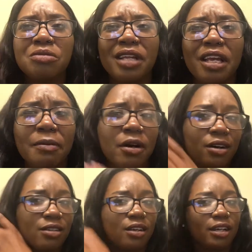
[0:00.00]
Damn,
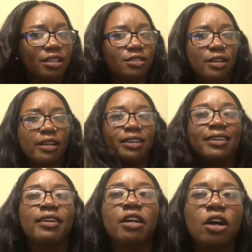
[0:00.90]
hold on, I didn't do that.
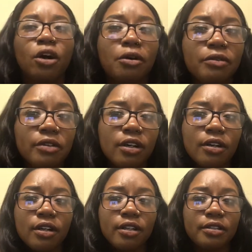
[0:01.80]
Over,
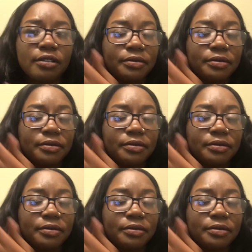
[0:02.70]
hold on.